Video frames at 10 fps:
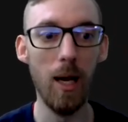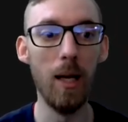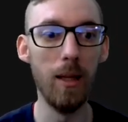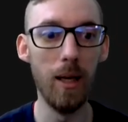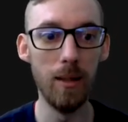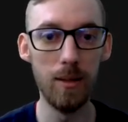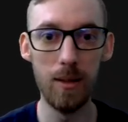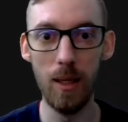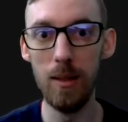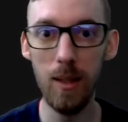and then
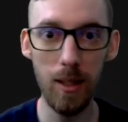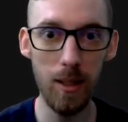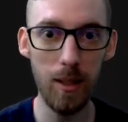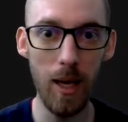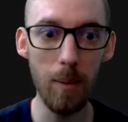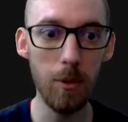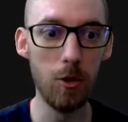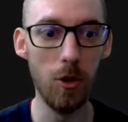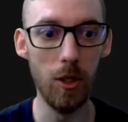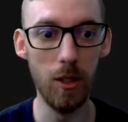send the
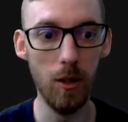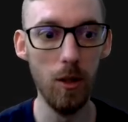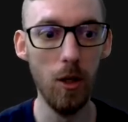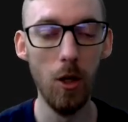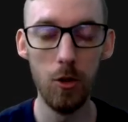capture trigger